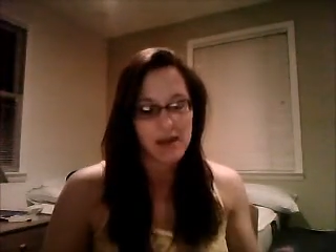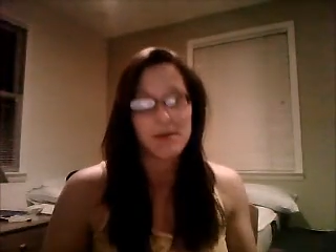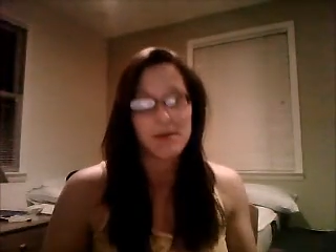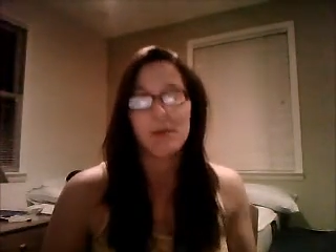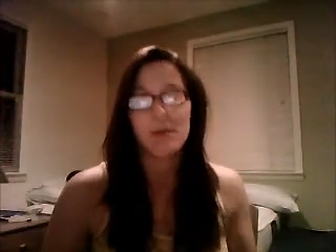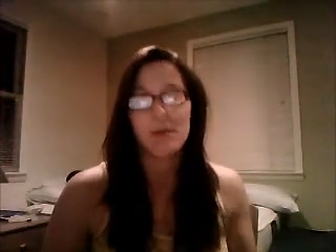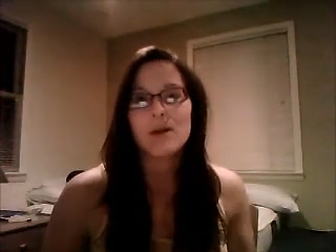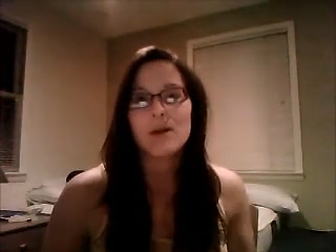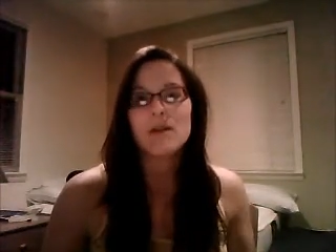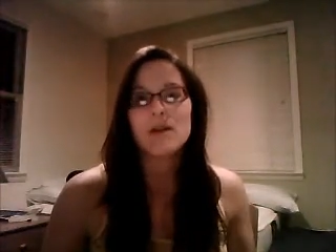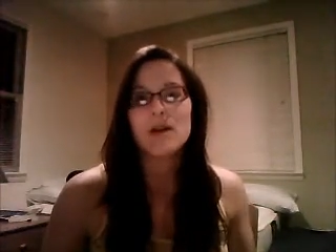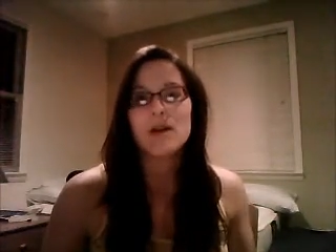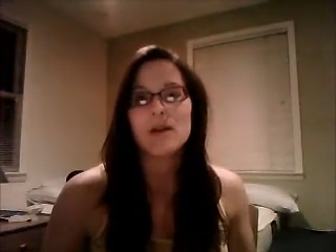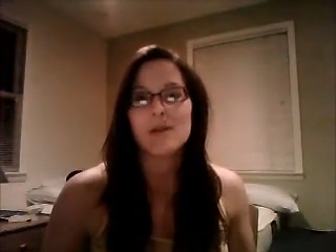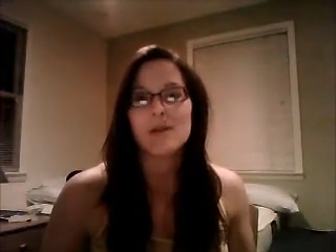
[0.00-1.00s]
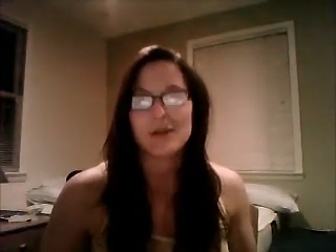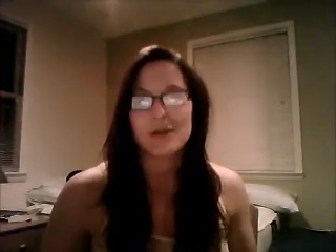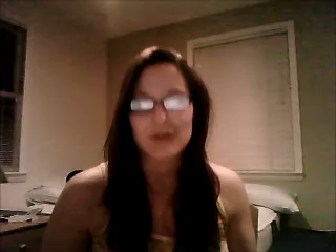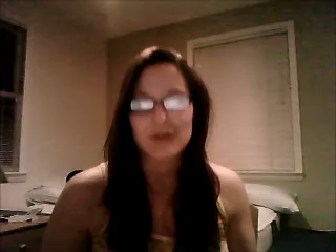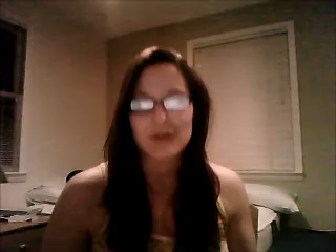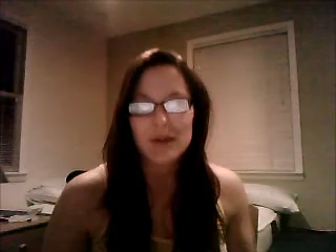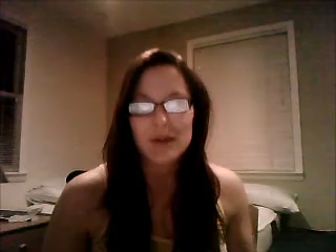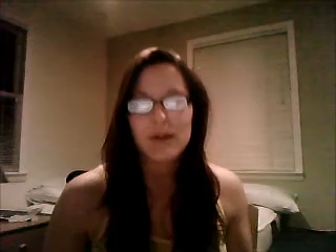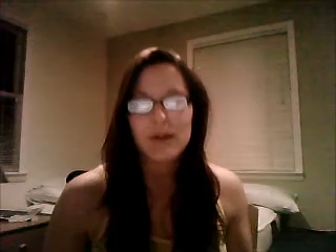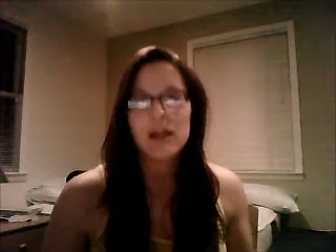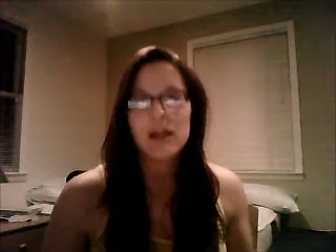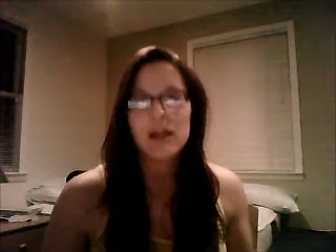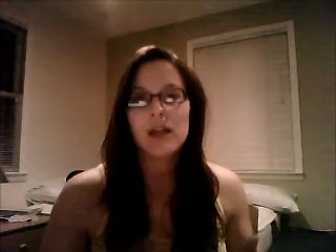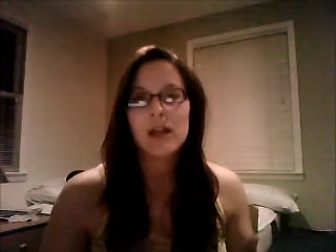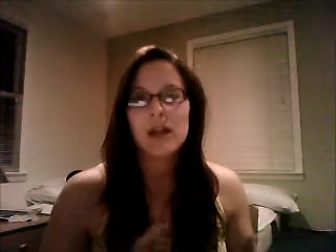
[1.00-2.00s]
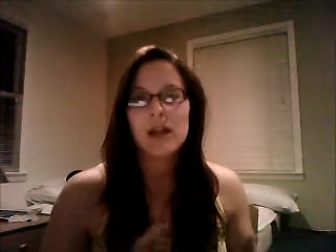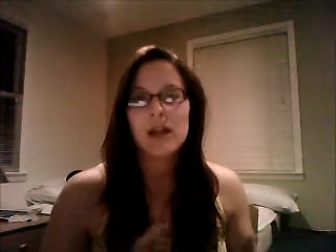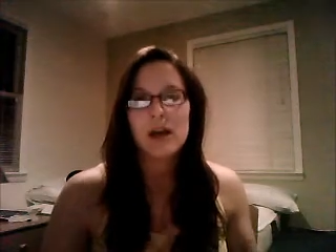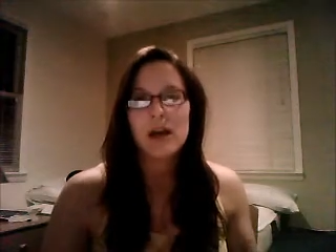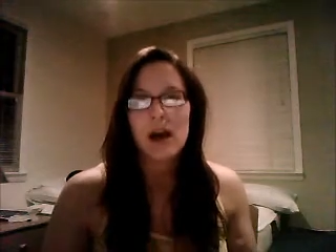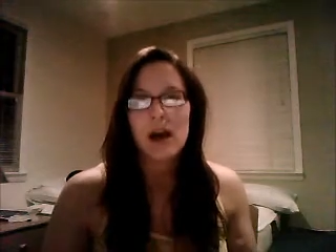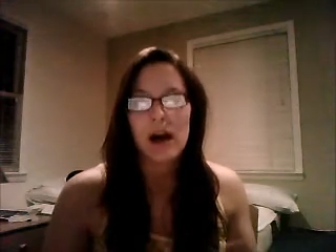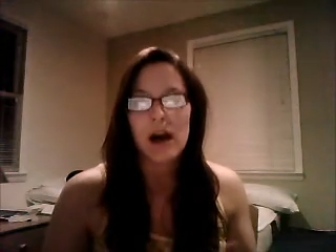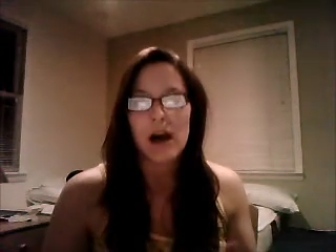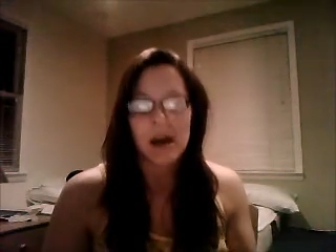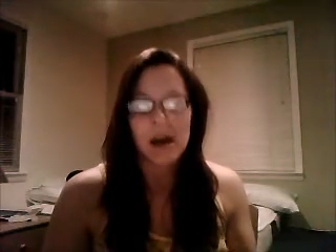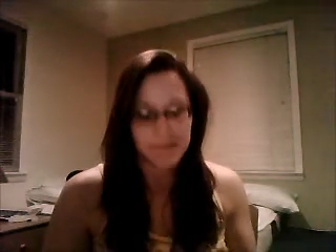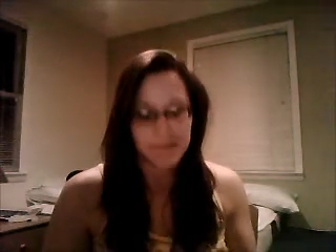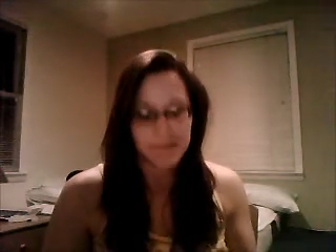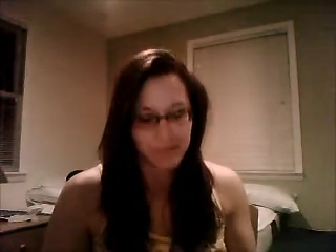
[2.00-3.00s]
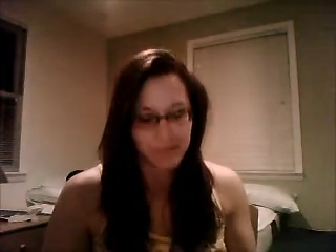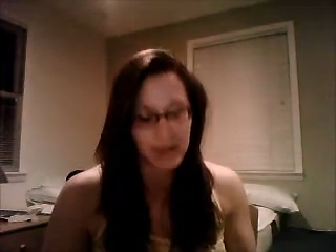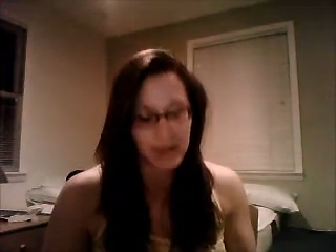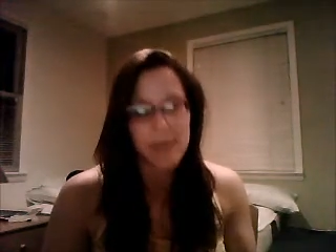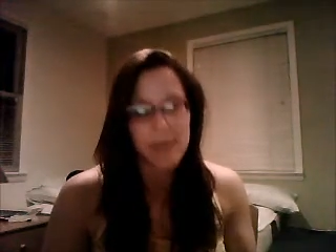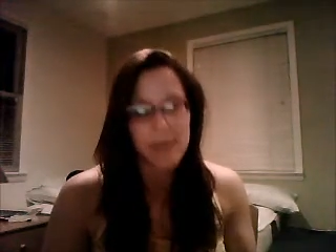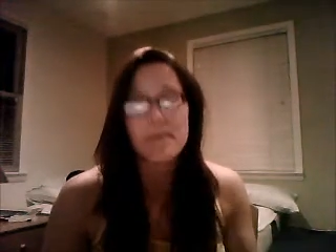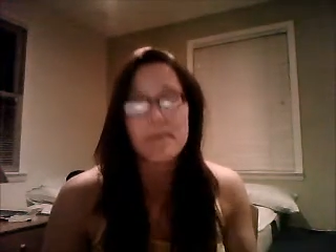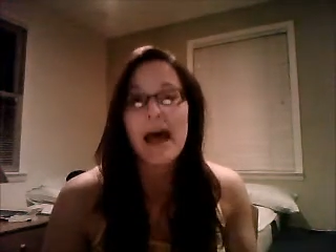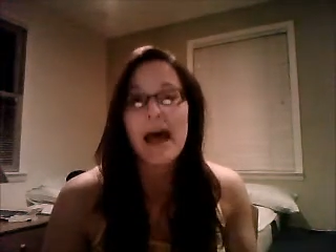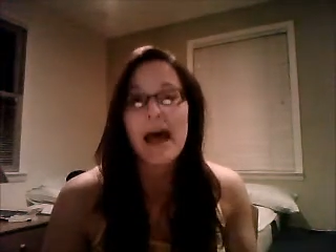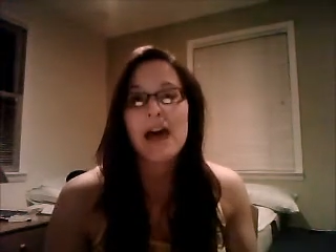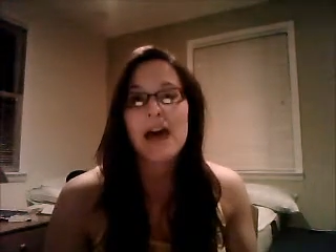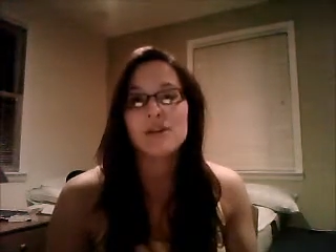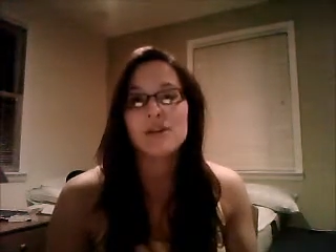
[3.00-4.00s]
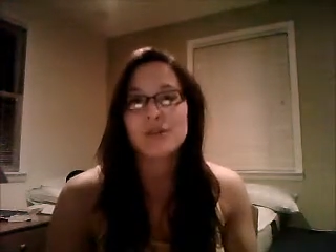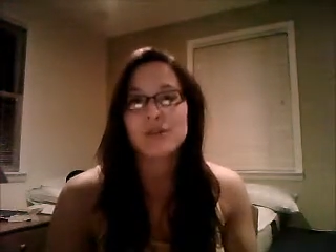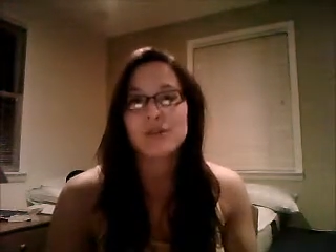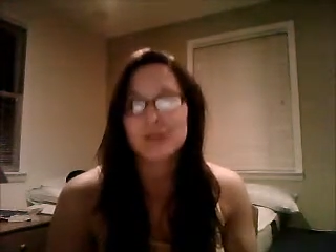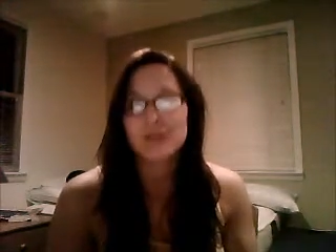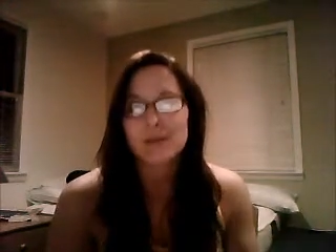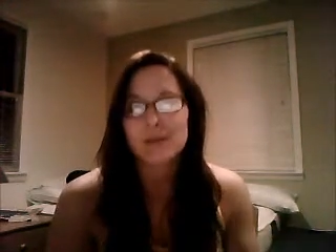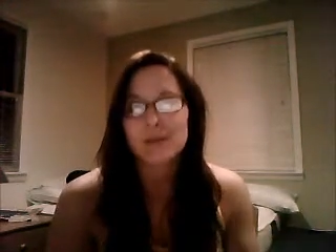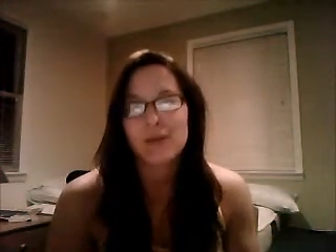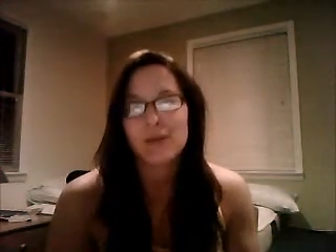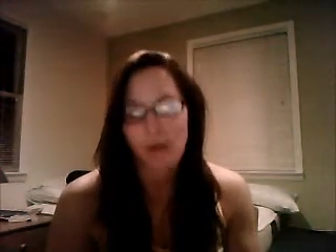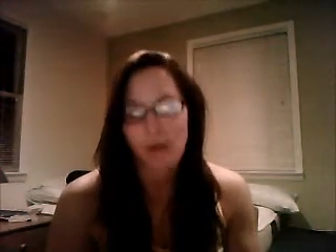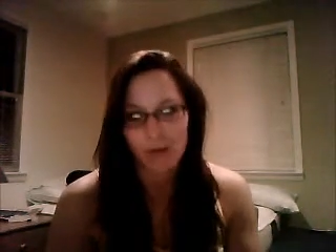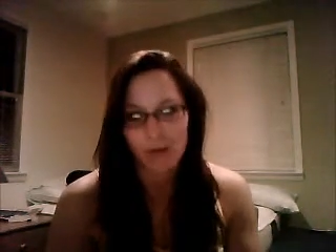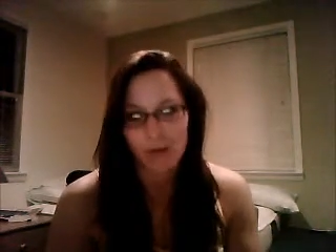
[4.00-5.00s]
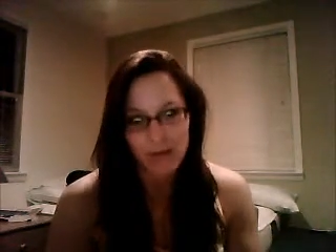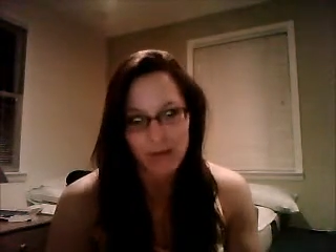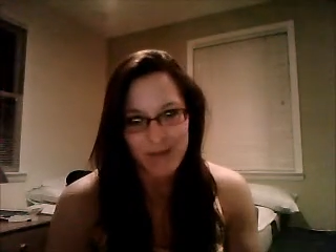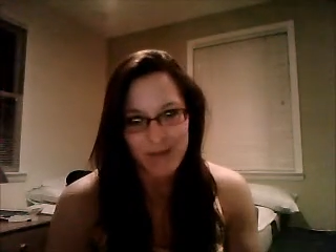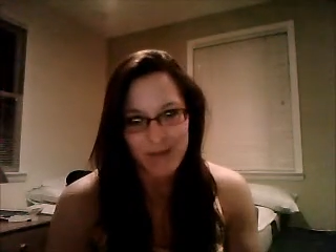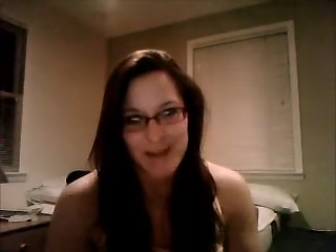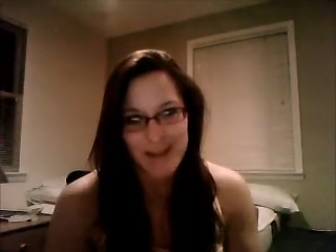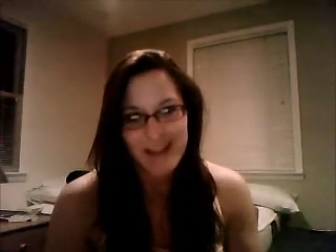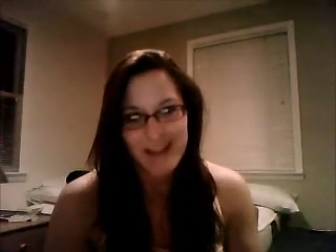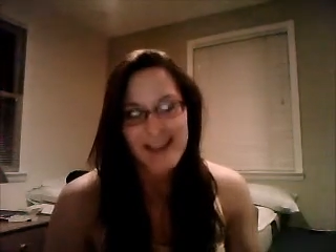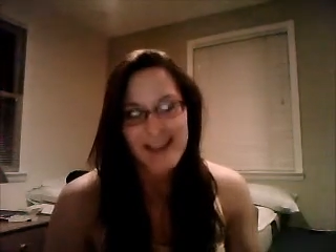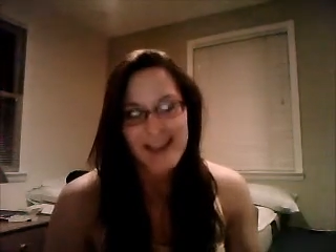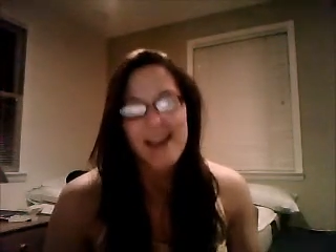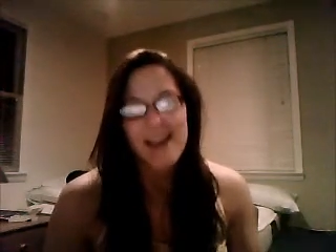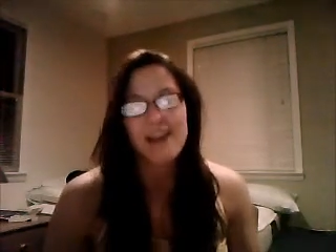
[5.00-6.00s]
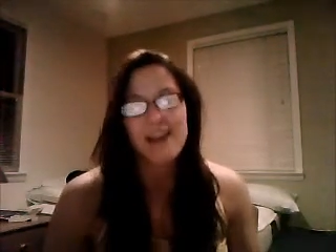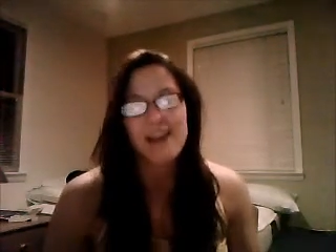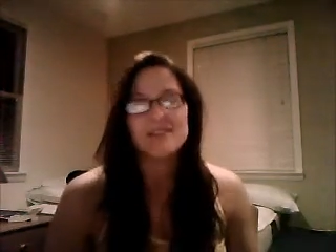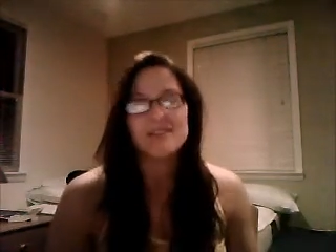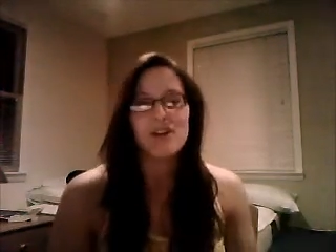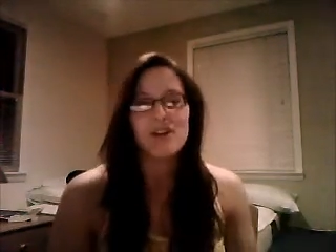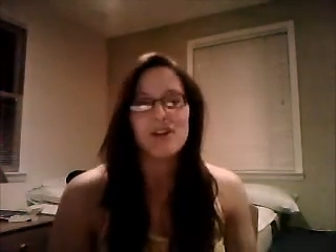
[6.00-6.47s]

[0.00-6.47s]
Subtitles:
I'm not worthy, I'm not deserving, um, I'm bad, or there's something wrong with me. And